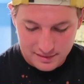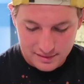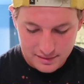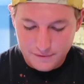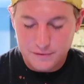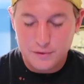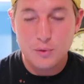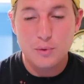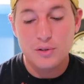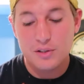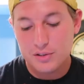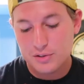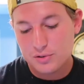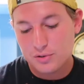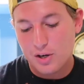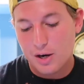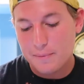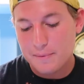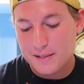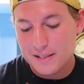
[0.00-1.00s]
If you were to
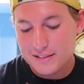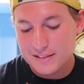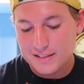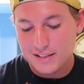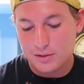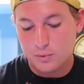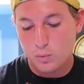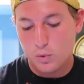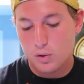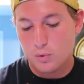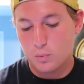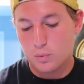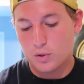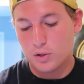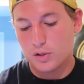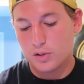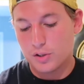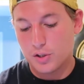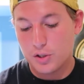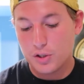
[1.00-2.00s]
describe Kenzie in one
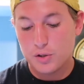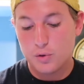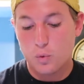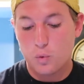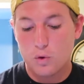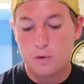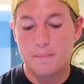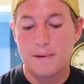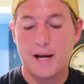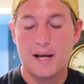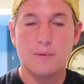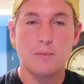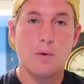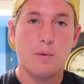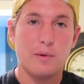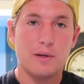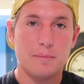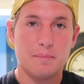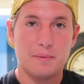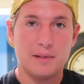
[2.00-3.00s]
word, good or bad,
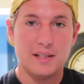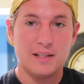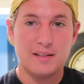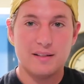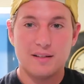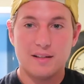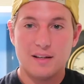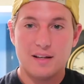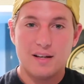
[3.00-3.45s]
what would it be?